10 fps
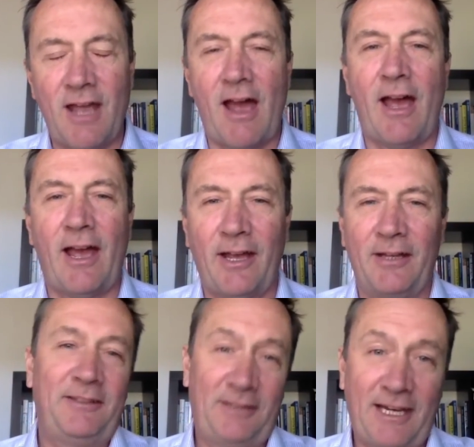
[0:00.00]

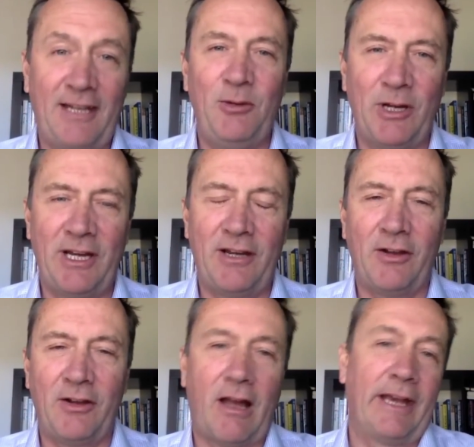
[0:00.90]
Can you put it
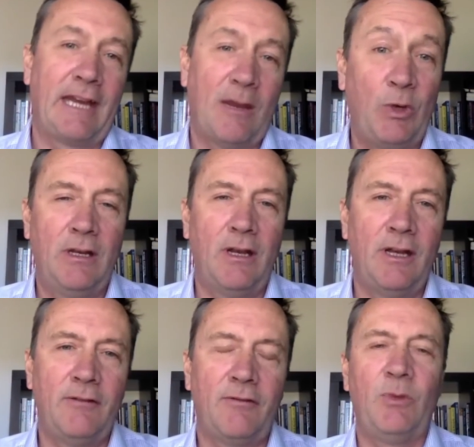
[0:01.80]
online? Can we
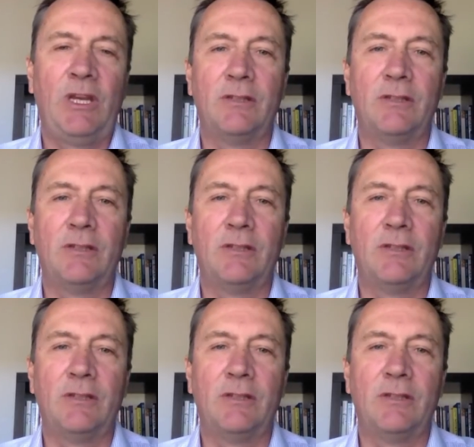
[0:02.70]
learn from you?